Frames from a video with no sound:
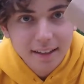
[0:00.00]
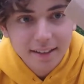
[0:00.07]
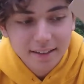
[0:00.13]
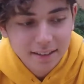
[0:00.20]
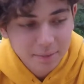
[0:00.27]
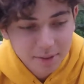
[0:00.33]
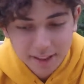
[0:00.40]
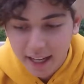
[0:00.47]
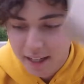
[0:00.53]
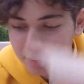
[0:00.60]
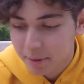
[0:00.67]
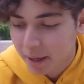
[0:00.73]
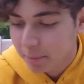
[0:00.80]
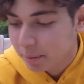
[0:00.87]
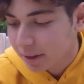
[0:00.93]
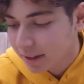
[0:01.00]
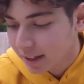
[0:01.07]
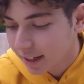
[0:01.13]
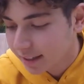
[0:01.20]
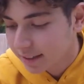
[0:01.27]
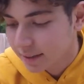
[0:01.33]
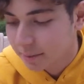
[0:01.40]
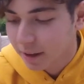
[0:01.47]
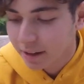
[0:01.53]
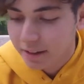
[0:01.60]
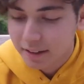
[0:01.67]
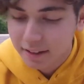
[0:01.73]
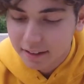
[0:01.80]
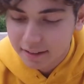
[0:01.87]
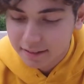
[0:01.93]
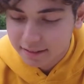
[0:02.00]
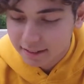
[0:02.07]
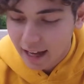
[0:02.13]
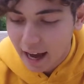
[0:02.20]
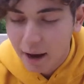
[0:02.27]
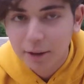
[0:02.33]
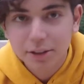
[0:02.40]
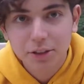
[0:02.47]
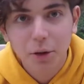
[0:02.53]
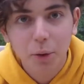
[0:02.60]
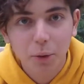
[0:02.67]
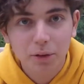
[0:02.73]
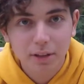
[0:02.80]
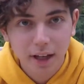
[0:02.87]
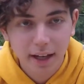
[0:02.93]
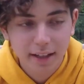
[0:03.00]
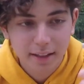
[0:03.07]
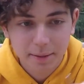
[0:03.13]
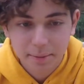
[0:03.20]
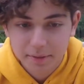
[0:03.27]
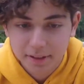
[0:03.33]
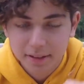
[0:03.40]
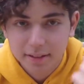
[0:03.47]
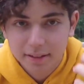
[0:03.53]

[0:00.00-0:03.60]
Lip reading: some sandpaper, and some other household items,